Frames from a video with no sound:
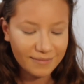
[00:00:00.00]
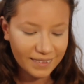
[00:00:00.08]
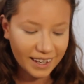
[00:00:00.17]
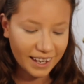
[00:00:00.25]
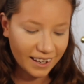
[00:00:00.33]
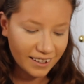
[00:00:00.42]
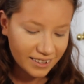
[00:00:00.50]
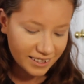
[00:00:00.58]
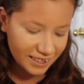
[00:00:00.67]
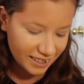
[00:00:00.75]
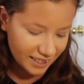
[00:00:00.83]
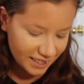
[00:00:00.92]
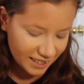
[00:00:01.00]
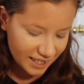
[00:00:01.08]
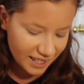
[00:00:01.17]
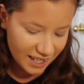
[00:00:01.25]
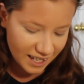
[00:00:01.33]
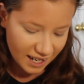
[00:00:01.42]
Yeah.
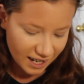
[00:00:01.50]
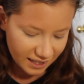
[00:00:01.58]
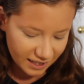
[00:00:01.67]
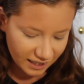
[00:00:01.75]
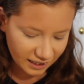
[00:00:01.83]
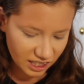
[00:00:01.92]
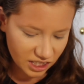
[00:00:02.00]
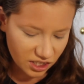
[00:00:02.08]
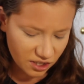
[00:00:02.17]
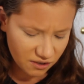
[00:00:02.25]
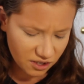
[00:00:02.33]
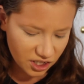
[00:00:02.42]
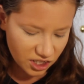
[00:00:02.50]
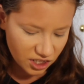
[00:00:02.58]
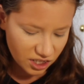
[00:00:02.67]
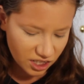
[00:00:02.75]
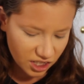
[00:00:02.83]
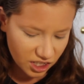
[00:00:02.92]
And then let's
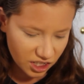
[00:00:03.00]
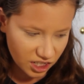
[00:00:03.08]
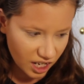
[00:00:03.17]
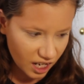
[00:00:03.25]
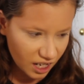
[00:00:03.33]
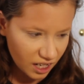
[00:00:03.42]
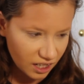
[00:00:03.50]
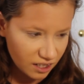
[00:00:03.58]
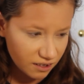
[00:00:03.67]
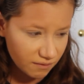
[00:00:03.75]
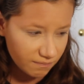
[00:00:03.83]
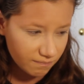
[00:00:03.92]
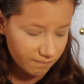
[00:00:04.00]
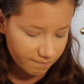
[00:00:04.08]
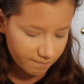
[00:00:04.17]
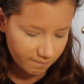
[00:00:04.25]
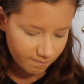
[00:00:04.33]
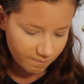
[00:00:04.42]
use the shade,
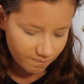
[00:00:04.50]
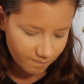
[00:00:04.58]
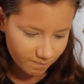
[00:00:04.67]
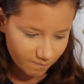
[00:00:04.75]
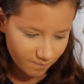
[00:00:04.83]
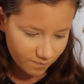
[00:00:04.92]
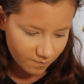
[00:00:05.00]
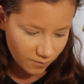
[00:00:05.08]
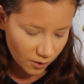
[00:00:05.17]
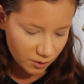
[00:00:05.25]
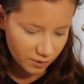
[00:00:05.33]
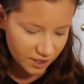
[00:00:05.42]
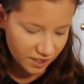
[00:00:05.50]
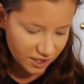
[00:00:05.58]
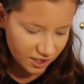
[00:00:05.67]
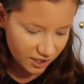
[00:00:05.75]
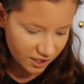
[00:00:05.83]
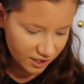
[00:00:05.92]
which one is
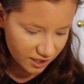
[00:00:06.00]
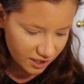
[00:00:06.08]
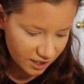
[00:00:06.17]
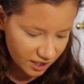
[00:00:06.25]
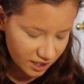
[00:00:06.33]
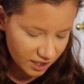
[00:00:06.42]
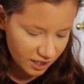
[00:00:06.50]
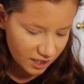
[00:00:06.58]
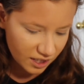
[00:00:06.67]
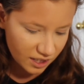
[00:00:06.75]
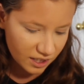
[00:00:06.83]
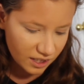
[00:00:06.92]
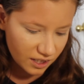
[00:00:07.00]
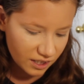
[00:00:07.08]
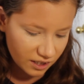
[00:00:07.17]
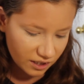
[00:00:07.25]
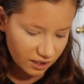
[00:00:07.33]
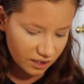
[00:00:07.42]
good?
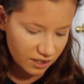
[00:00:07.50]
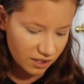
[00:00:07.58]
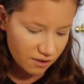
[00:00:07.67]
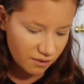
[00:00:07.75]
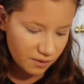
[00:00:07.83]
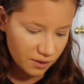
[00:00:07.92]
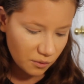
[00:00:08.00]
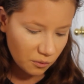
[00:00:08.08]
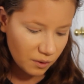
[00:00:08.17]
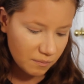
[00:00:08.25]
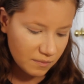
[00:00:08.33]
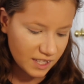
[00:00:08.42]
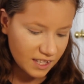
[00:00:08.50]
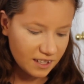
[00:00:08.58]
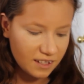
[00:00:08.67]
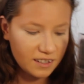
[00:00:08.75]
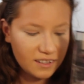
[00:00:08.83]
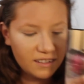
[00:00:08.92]
Let's use
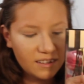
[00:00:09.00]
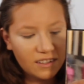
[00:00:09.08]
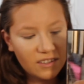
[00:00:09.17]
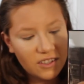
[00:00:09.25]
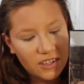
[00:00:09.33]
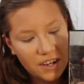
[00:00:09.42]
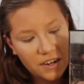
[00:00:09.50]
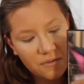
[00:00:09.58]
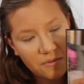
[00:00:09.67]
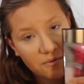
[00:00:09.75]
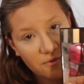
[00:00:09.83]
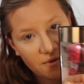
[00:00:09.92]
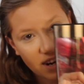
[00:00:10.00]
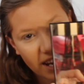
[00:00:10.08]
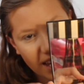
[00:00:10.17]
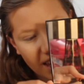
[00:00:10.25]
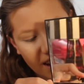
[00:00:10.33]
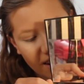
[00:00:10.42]
Whimsy, the shade
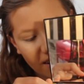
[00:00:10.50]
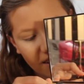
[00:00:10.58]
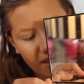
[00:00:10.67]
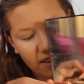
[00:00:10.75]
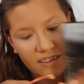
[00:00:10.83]
right here.